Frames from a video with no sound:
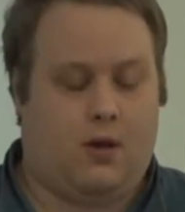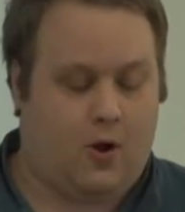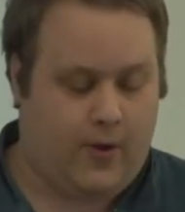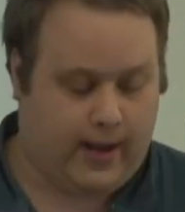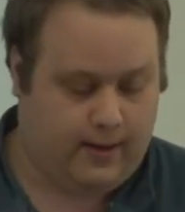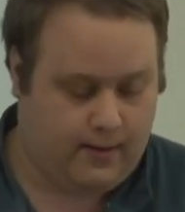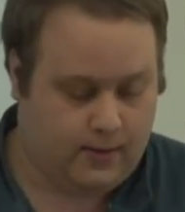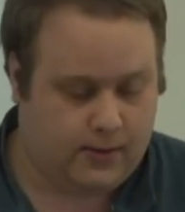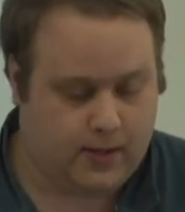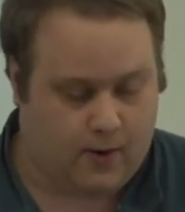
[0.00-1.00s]
Okay,
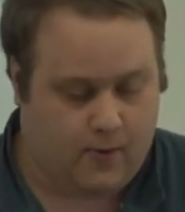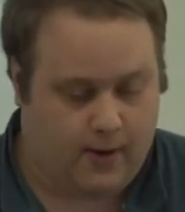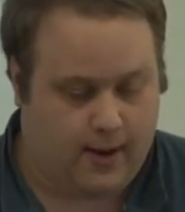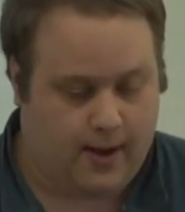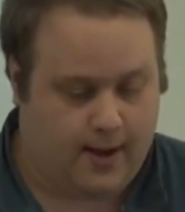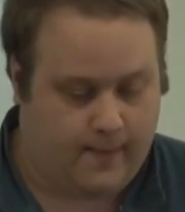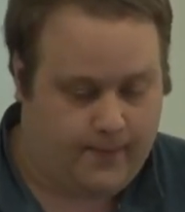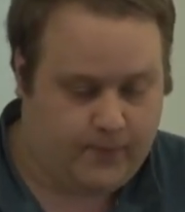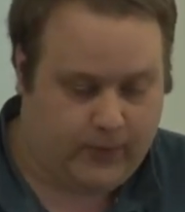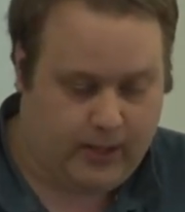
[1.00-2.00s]
so
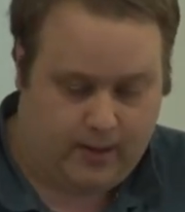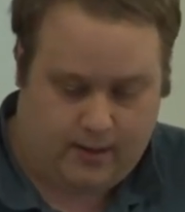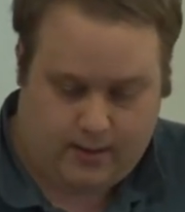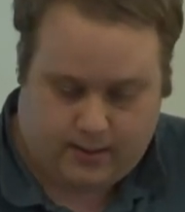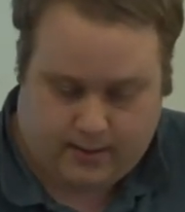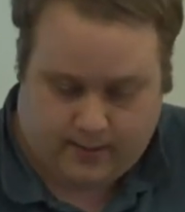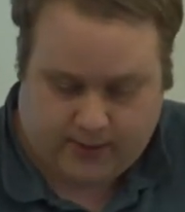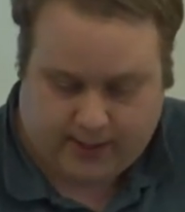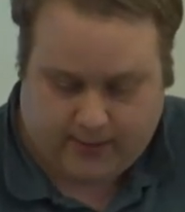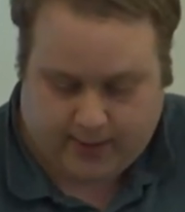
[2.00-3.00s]
um, how much
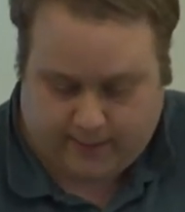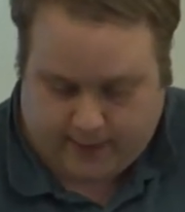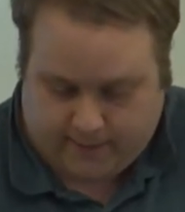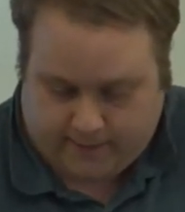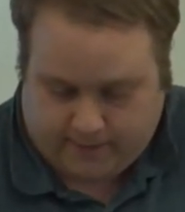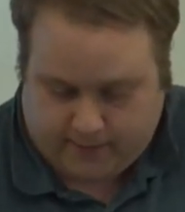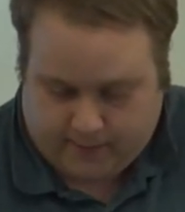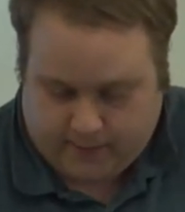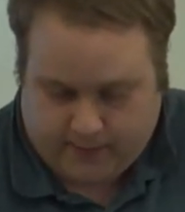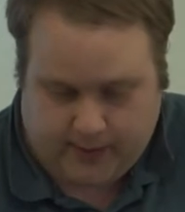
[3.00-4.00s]
time do I have left?
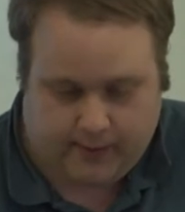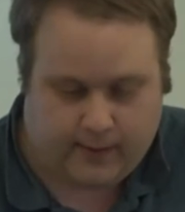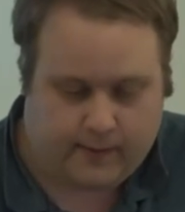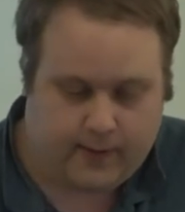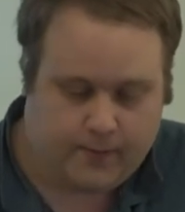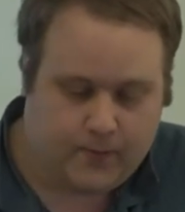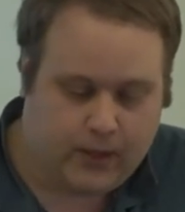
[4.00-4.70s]
12 minutes? That's fine.